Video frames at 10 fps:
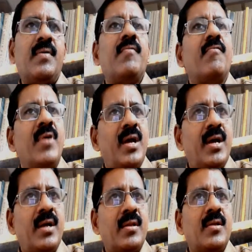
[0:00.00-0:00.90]

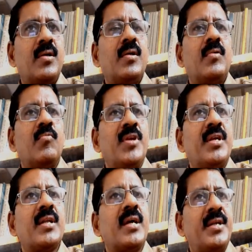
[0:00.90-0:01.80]
where we
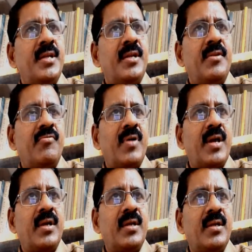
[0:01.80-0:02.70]
can
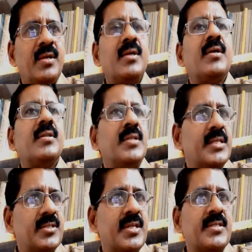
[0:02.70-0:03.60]
identify
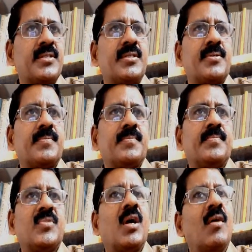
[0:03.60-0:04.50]
these risks
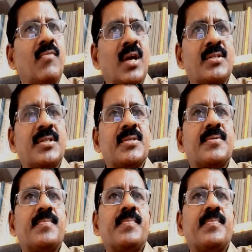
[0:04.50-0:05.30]
of losses.